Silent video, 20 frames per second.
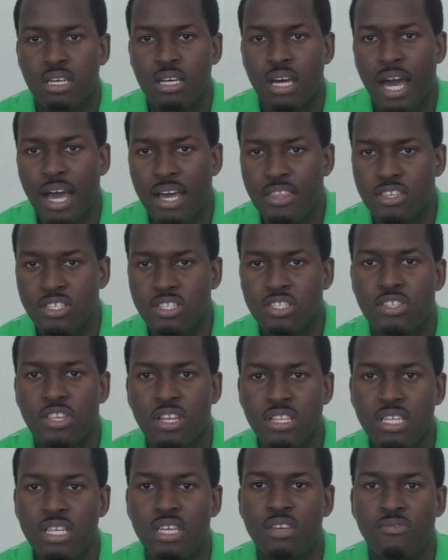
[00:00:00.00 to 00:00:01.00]
Hi, this is
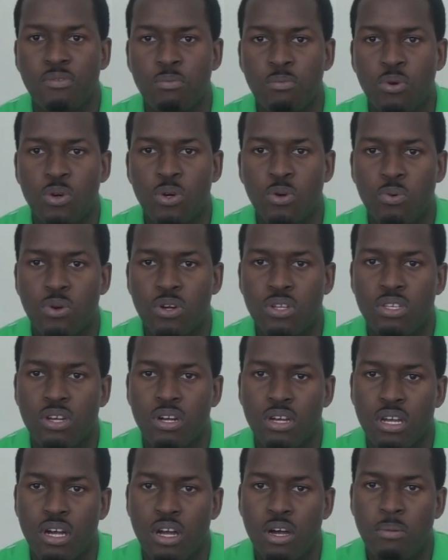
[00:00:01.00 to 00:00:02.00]
Thundy from
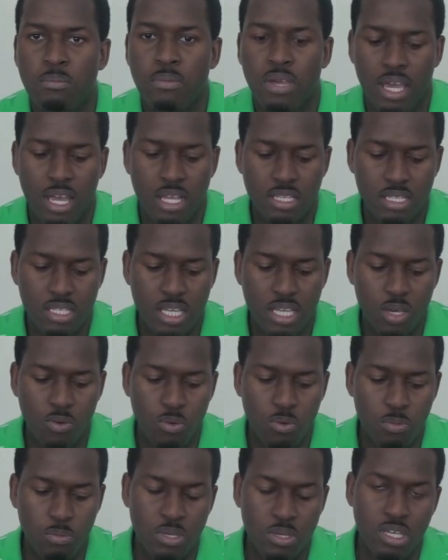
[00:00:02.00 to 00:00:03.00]
Booredatwork.com and today
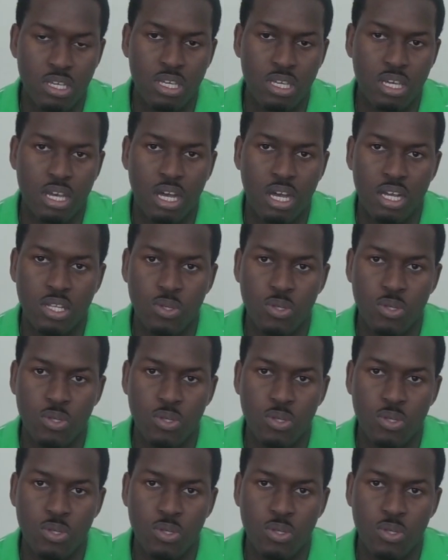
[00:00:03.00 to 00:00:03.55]
we'll be uh,